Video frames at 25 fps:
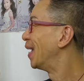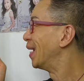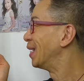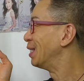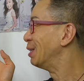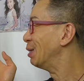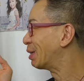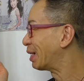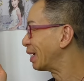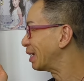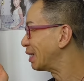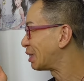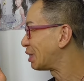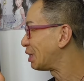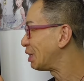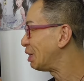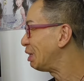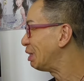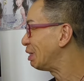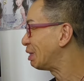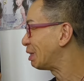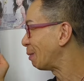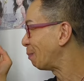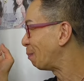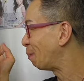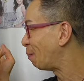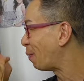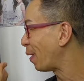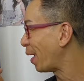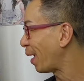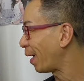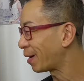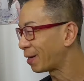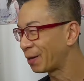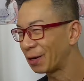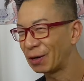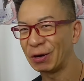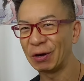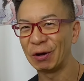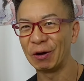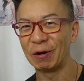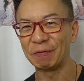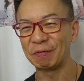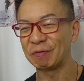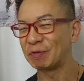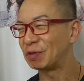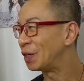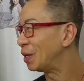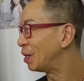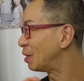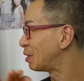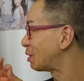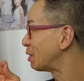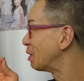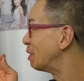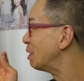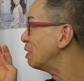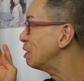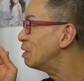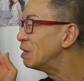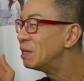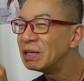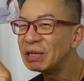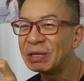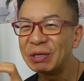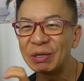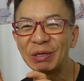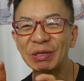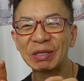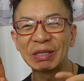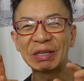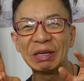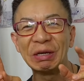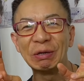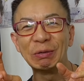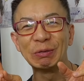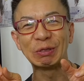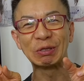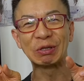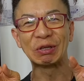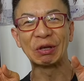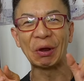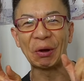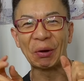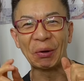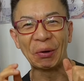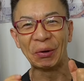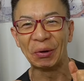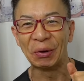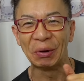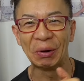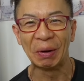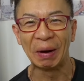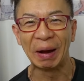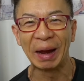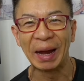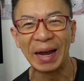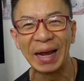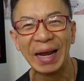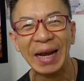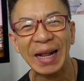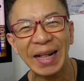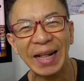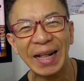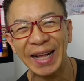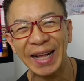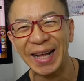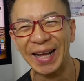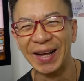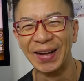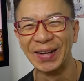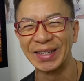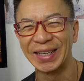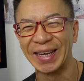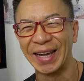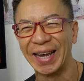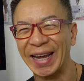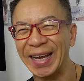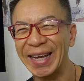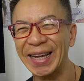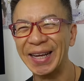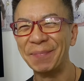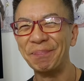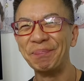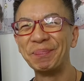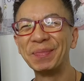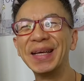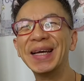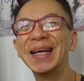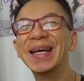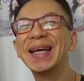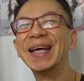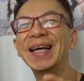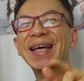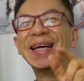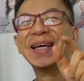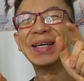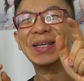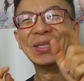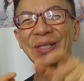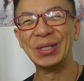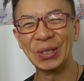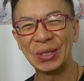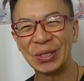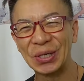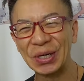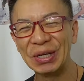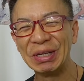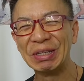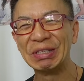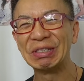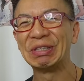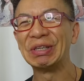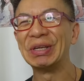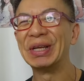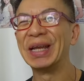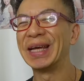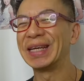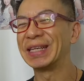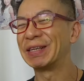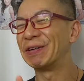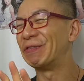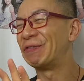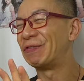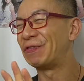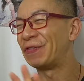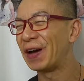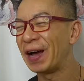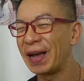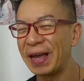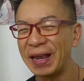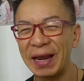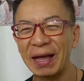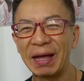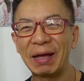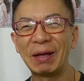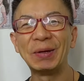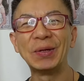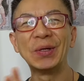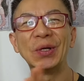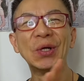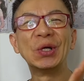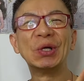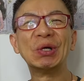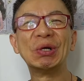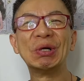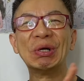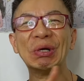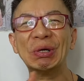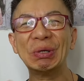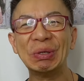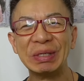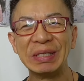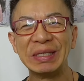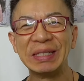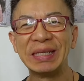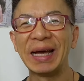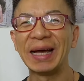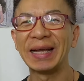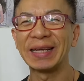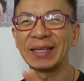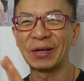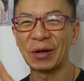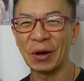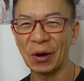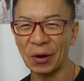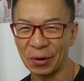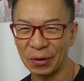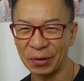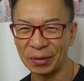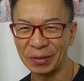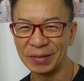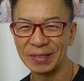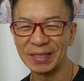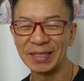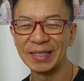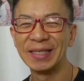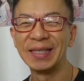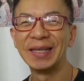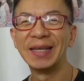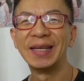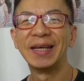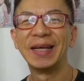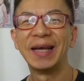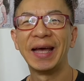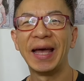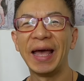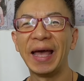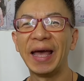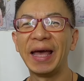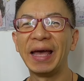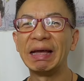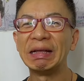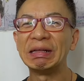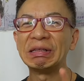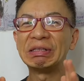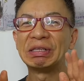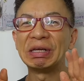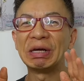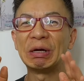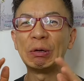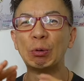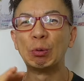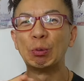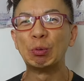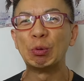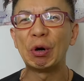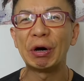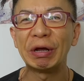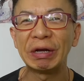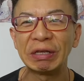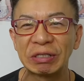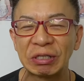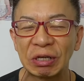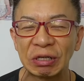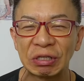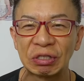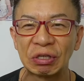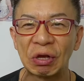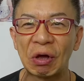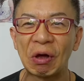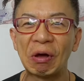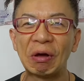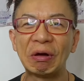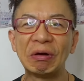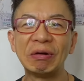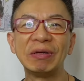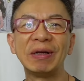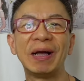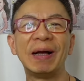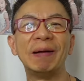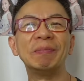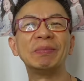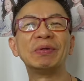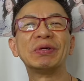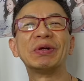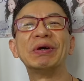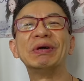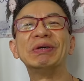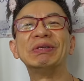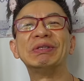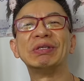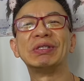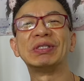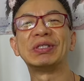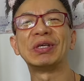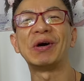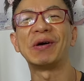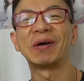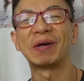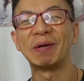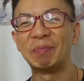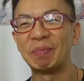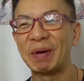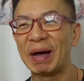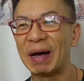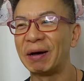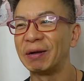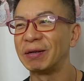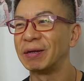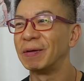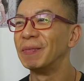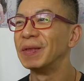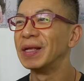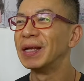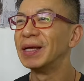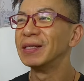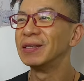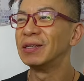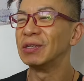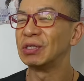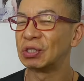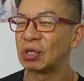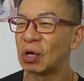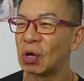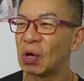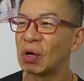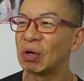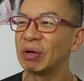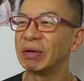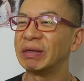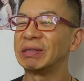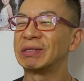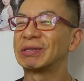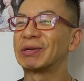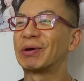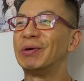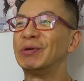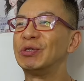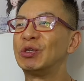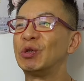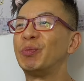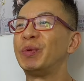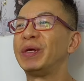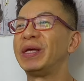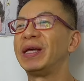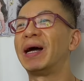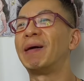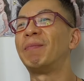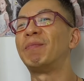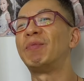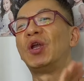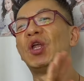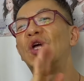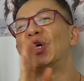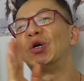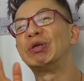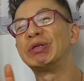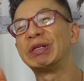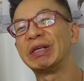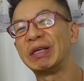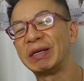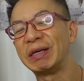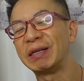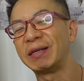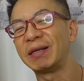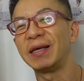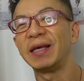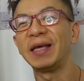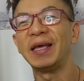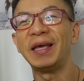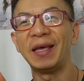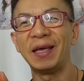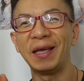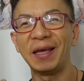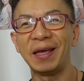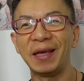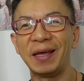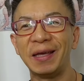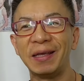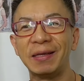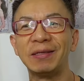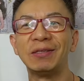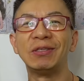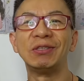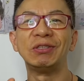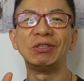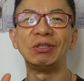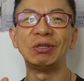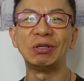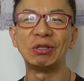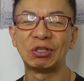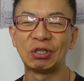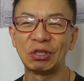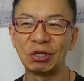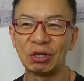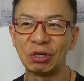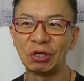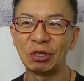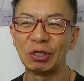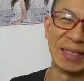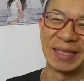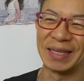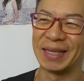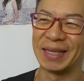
you can see the back of this little cute girl, right? okay. You're going to like find out who is that girl. And uh, what is the song I'm going to talk about? The song is going to be uploaded in YouTube.